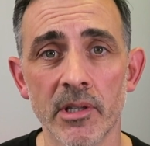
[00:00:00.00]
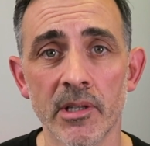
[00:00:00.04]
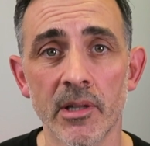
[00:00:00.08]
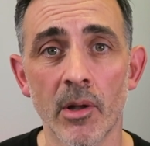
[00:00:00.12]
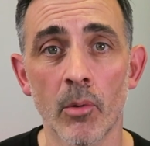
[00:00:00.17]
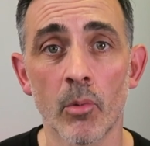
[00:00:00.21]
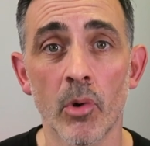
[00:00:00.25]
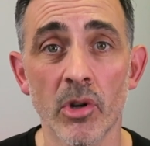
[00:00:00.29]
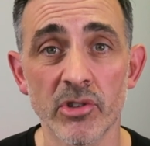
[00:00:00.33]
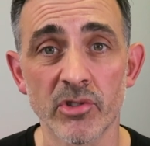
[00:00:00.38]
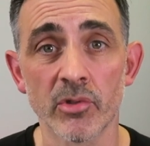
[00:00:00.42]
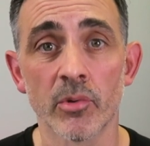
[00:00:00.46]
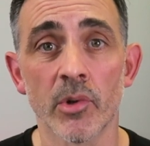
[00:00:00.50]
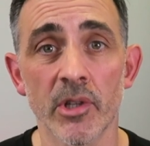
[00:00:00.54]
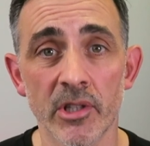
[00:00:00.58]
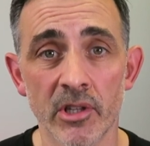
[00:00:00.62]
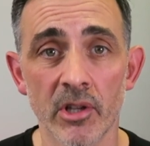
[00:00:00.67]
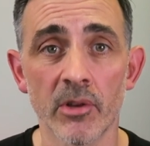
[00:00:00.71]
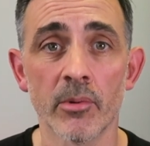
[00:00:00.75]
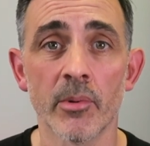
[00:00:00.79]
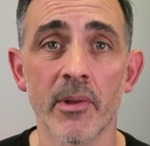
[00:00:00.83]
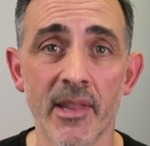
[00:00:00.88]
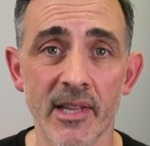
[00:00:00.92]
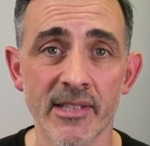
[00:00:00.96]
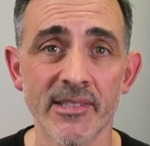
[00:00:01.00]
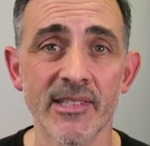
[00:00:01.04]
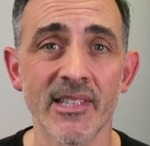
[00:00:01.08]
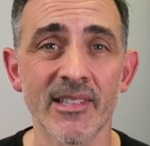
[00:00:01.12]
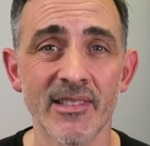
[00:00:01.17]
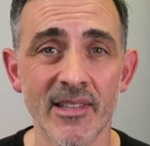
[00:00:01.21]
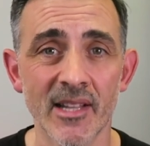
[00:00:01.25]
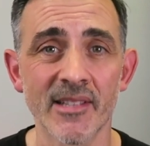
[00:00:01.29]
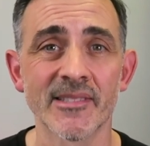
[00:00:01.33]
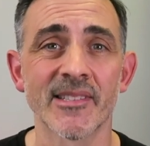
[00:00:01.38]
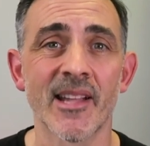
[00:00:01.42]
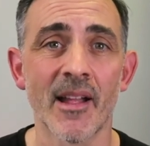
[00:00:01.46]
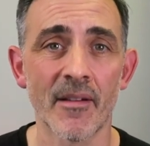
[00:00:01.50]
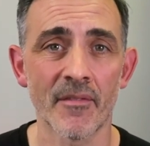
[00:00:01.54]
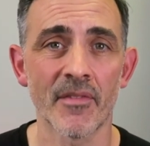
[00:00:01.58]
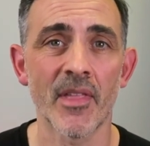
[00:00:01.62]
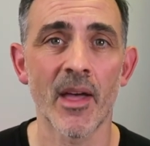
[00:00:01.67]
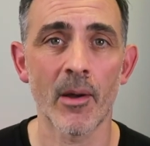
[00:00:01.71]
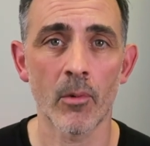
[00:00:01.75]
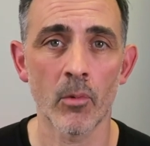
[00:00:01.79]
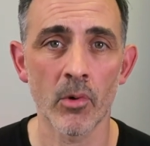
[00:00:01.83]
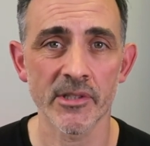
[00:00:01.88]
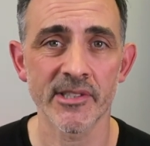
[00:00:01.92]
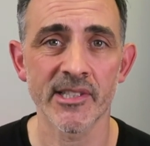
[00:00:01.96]
you know, what do I do with this? It does have
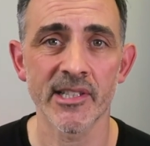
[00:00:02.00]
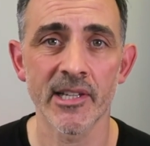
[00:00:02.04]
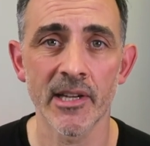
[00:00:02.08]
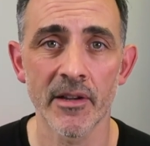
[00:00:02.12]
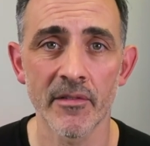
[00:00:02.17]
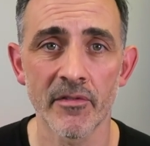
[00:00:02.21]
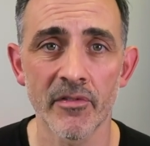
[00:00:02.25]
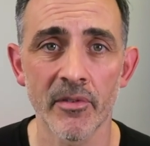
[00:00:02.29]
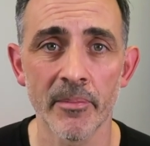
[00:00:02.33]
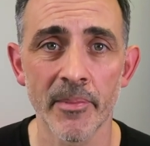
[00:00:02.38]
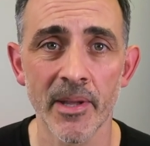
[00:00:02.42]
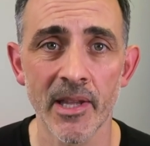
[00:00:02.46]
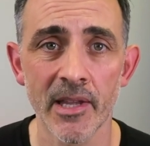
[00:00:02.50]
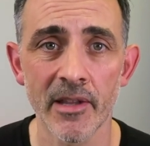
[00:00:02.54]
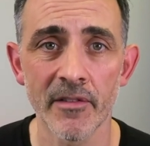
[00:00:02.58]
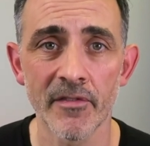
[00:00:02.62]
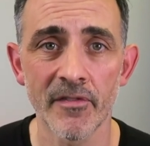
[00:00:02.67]
that what's in it for me